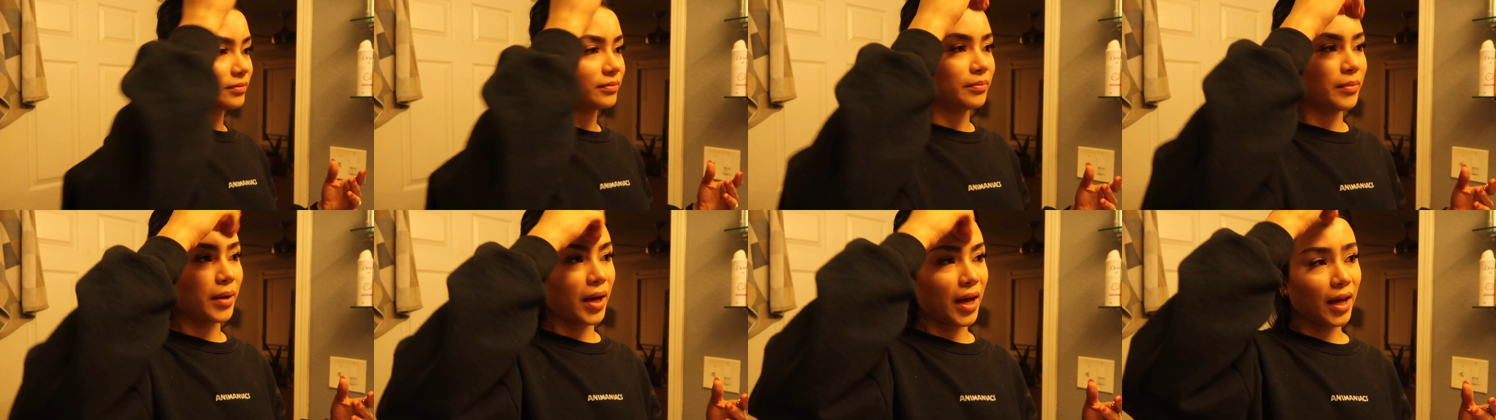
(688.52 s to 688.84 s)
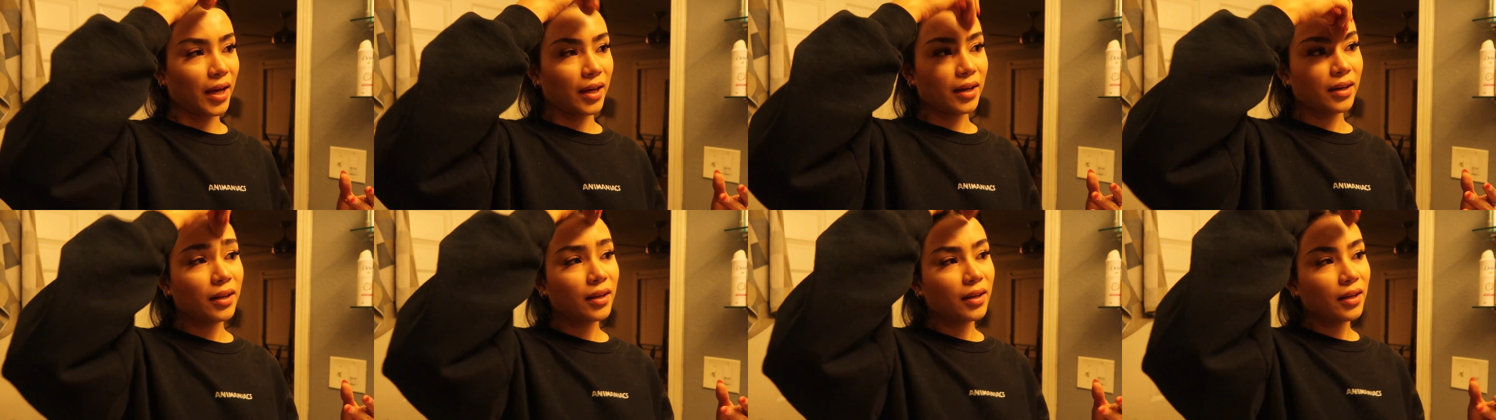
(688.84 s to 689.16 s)

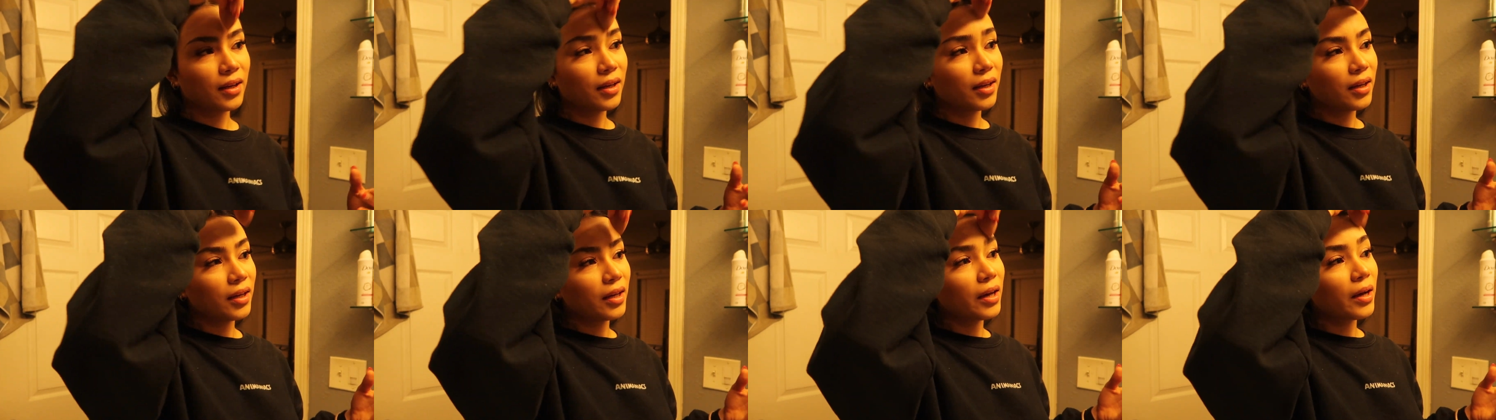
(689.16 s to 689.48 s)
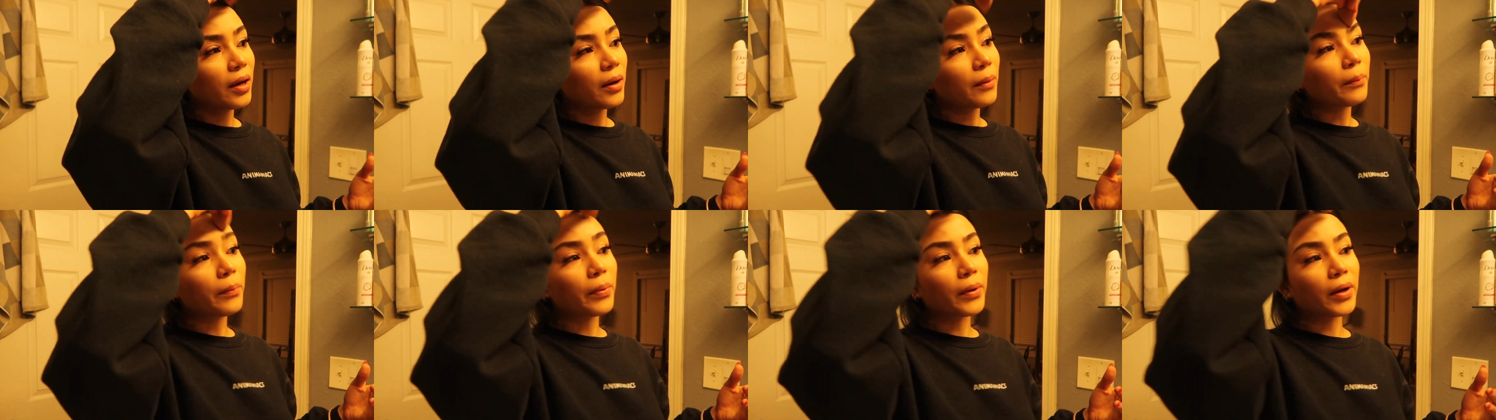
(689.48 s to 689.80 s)
bad
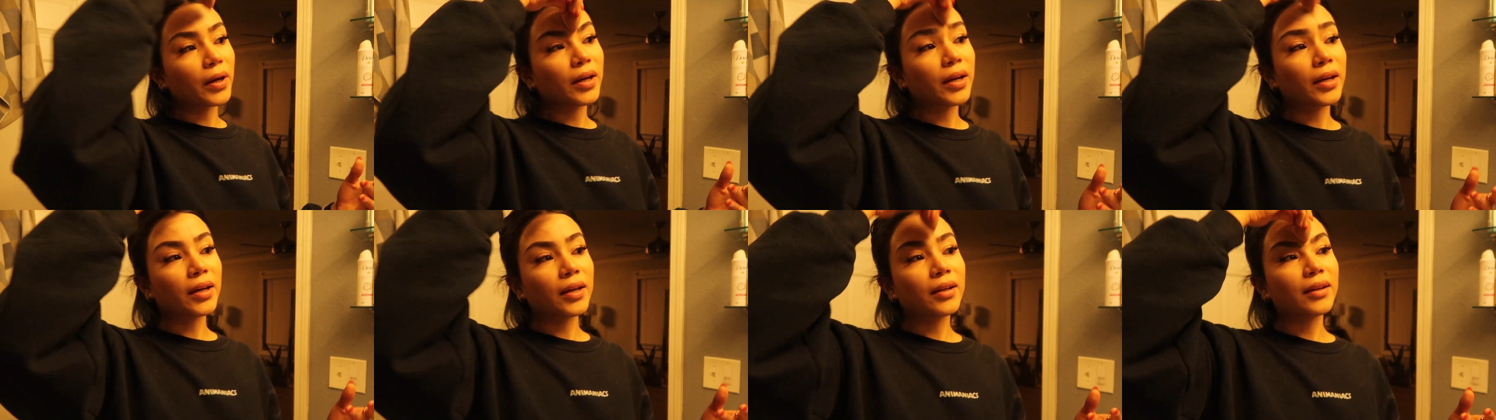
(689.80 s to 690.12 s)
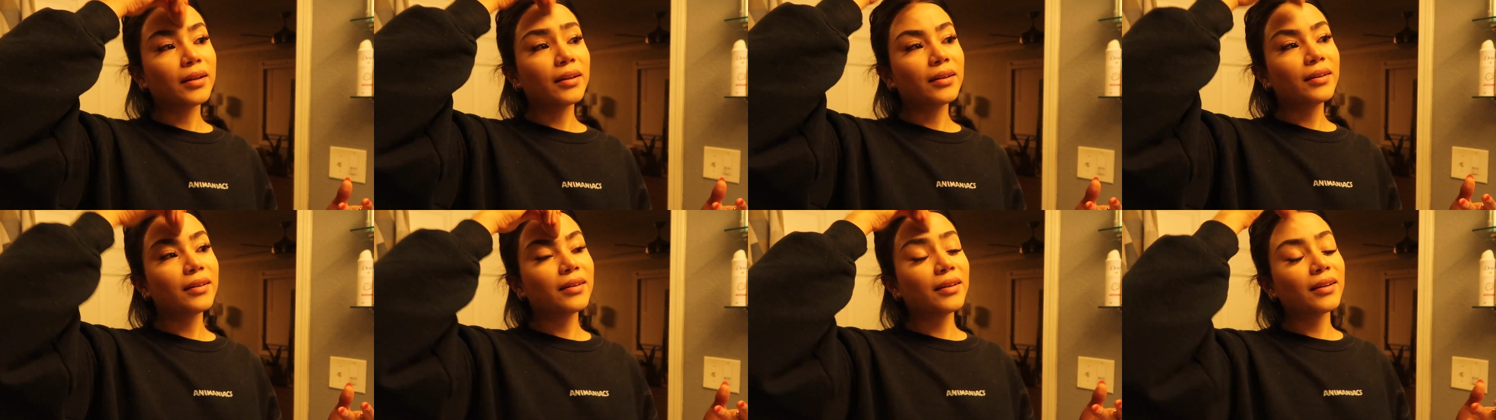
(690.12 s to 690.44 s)

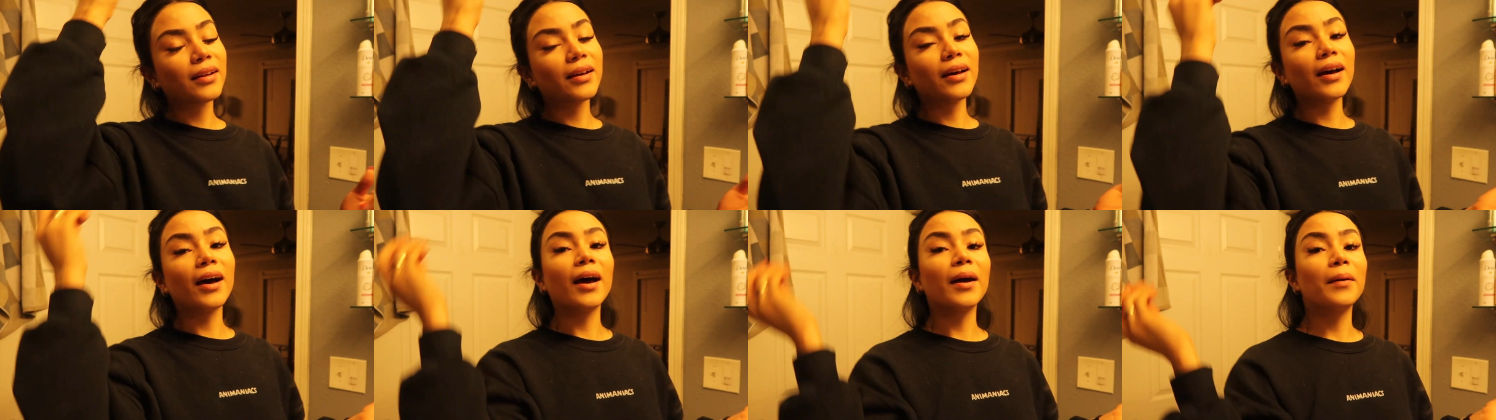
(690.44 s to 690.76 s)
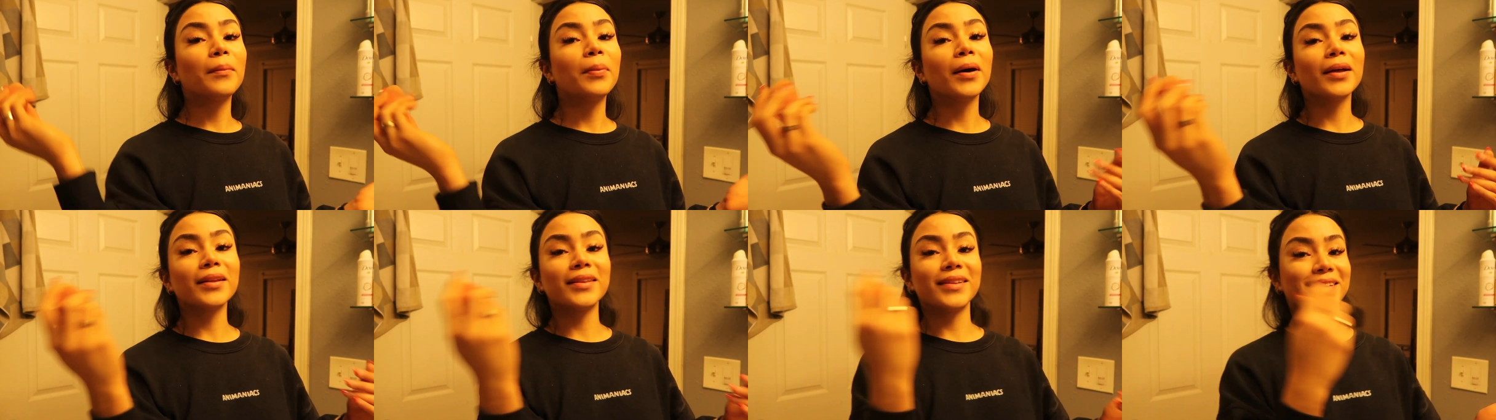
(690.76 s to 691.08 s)
but I
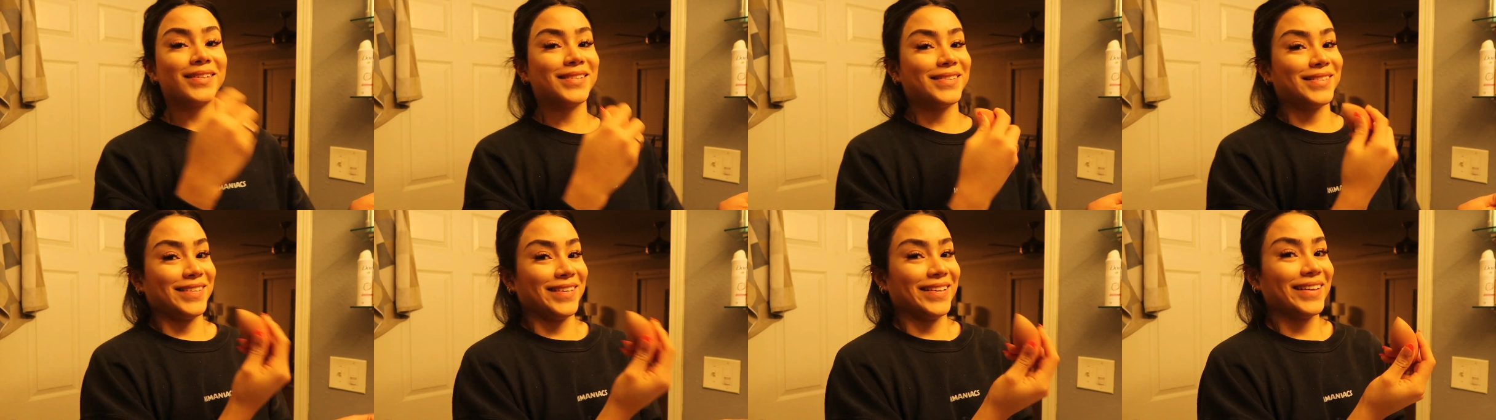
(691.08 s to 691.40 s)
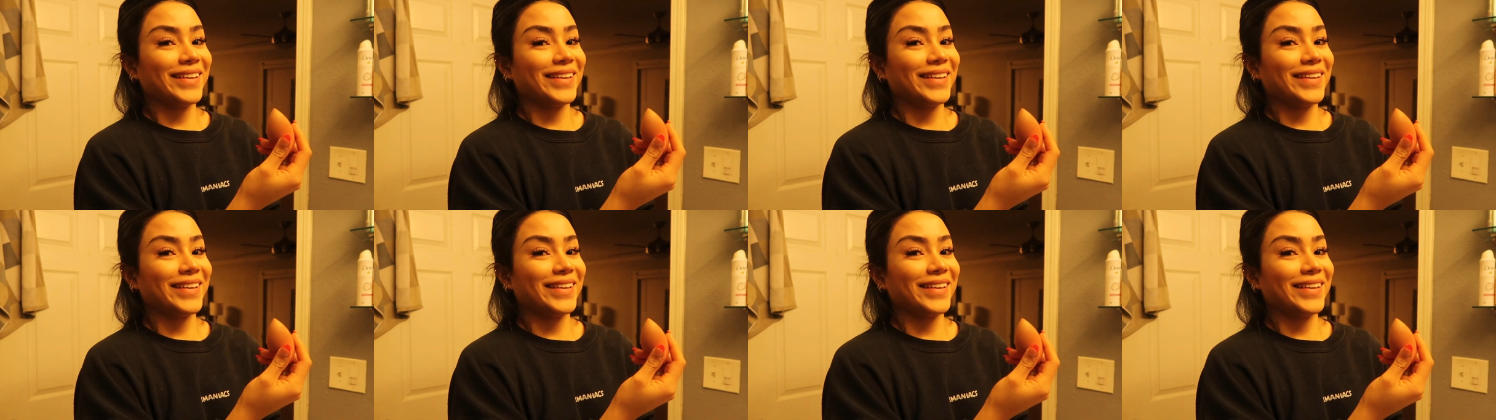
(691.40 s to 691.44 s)
bought these